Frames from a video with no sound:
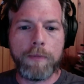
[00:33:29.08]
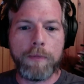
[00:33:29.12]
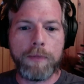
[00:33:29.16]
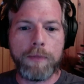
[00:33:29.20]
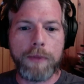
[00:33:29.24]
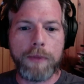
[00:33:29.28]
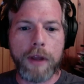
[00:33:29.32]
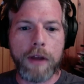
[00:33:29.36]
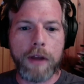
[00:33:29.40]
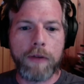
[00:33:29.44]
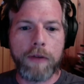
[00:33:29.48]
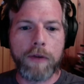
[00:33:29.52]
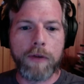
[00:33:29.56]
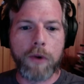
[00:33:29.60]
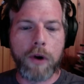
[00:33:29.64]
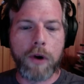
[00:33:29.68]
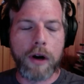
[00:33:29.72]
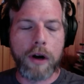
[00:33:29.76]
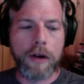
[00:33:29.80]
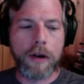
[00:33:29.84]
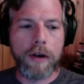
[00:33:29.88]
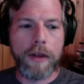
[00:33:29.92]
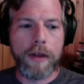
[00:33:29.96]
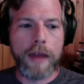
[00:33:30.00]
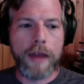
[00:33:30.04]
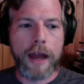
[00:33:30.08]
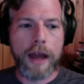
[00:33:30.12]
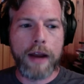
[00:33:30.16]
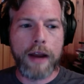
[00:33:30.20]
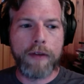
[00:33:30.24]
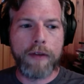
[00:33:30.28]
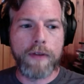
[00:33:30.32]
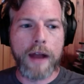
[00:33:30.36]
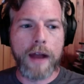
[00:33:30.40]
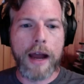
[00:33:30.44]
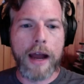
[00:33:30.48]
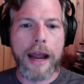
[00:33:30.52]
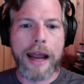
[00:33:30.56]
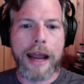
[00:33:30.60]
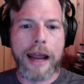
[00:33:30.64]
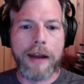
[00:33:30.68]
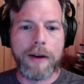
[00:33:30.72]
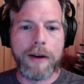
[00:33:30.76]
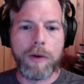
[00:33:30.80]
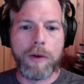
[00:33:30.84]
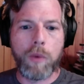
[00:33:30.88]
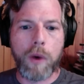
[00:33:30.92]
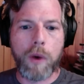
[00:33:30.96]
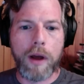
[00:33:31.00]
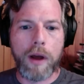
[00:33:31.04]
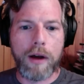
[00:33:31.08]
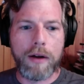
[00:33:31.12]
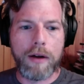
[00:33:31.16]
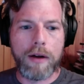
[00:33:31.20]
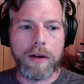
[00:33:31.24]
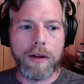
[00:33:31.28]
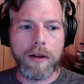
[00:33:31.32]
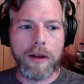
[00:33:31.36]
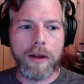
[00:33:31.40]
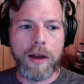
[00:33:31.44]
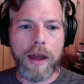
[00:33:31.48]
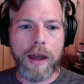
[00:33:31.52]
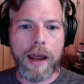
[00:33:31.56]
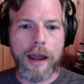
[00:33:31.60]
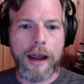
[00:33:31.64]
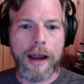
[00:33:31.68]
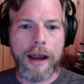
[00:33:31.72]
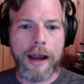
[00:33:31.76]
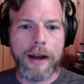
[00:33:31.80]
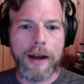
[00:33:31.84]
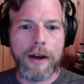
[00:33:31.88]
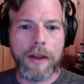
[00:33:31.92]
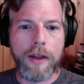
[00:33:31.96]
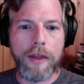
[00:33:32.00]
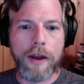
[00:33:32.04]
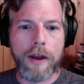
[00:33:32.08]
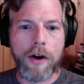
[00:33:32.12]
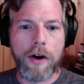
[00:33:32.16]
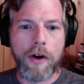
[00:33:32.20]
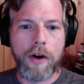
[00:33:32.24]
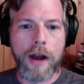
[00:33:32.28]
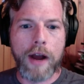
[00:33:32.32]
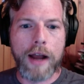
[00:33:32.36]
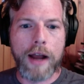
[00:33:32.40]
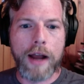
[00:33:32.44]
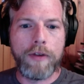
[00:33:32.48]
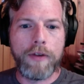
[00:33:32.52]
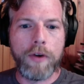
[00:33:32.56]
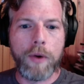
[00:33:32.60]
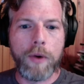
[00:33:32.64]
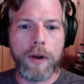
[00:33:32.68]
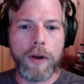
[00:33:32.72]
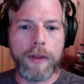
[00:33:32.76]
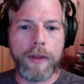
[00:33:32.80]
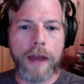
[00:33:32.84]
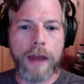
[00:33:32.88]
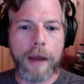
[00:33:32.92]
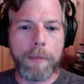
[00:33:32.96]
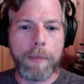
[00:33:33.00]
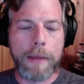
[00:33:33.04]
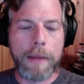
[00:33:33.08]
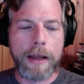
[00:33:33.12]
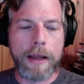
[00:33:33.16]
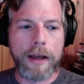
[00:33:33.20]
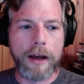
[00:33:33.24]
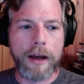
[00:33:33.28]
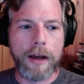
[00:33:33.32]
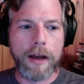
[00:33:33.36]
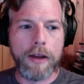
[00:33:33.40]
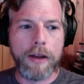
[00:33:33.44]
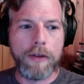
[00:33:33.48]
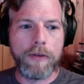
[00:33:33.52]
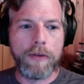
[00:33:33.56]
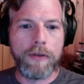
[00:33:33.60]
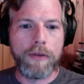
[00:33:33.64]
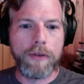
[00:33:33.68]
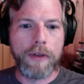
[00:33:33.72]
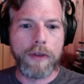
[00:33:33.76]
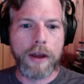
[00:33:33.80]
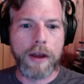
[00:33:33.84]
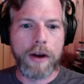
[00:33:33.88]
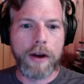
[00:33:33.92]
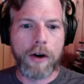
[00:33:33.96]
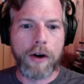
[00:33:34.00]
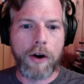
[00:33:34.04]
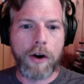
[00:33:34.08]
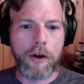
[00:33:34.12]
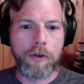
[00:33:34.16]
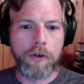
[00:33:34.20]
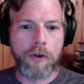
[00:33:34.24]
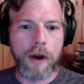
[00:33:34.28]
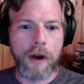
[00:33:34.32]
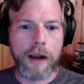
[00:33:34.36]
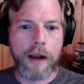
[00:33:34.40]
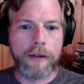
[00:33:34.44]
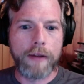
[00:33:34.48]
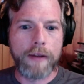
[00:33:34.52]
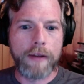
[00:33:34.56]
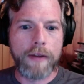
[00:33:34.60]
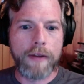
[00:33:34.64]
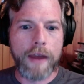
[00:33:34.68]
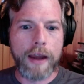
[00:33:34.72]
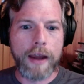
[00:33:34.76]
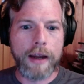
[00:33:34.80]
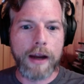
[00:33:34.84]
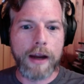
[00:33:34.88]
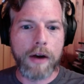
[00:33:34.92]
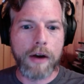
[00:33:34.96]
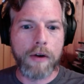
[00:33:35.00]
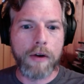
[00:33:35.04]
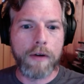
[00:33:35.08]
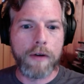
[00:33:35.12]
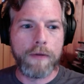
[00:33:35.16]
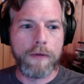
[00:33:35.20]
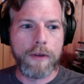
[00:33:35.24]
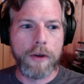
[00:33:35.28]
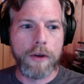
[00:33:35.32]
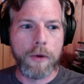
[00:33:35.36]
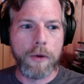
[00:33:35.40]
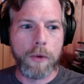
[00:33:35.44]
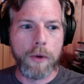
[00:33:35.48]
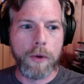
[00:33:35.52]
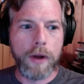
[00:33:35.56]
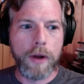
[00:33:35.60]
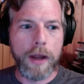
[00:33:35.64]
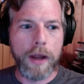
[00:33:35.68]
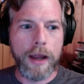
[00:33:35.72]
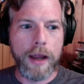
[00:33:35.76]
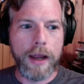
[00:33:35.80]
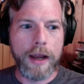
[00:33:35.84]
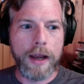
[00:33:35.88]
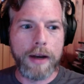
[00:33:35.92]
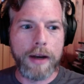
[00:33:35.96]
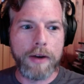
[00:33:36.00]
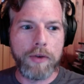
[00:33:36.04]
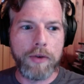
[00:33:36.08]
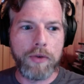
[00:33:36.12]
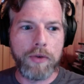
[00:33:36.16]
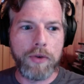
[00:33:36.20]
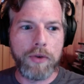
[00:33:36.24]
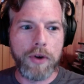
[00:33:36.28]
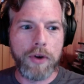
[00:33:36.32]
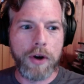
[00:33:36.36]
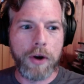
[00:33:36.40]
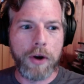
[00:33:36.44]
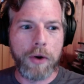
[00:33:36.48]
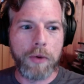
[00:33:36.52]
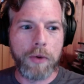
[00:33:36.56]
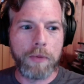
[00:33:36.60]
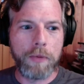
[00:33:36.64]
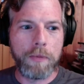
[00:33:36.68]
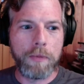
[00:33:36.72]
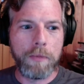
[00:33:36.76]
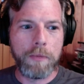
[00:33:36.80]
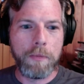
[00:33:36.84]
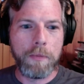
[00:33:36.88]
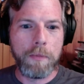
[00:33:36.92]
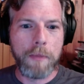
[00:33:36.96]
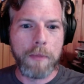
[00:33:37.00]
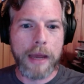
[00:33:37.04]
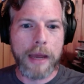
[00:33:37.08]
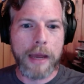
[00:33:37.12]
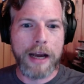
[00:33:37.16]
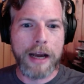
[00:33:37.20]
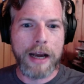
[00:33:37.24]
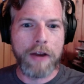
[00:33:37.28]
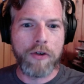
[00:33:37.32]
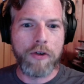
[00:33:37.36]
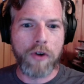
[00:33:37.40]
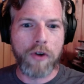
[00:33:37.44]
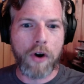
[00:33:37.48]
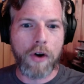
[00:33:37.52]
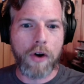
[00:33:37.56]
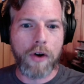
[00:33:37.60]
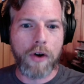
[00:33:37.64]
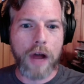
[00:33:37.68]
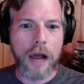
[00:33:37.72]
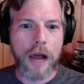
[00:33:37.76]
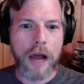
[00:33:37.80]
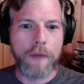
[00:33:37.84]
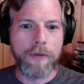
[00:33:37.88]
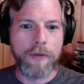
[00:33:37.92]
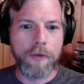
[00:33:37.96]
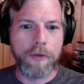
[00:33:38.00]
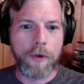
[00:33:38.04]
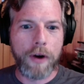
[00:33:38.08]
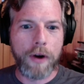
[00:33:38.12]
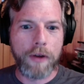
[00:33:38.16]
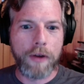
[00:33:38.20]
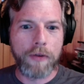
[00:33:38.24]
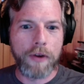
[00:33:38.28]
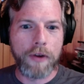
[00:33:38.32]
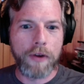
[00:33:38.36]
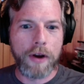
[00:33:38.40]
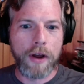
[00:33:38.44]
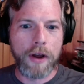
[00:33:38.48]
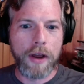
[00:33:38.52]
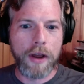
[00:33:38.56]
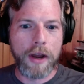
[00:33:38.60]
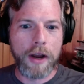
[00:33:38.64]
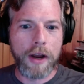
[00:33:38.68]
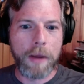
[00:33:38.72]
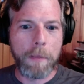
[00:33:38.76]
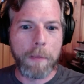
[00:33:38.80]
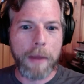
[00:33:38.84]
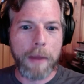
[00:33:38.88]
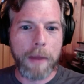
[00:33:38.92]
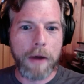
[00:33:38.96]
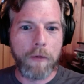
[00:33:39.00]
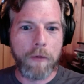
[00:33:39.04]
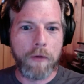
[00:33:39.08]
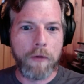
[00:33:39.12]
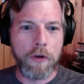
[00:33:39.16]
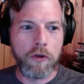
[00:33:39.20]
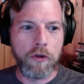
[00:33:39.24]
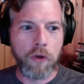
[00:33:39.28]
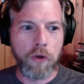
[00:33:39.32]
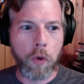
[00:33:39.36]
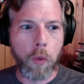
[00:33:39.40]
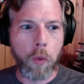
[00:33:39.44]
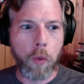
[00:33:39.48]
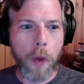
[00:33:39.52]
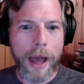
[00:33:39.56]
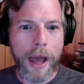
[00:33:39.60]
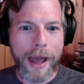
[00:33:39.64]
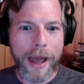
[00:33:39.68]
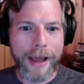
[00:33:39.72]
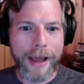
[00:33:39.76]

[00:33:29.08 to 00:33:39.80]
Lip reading: Historically, that has not ended well, and they are not doing that because they are trying to take care of you and manage our lives for us in a beneficial way.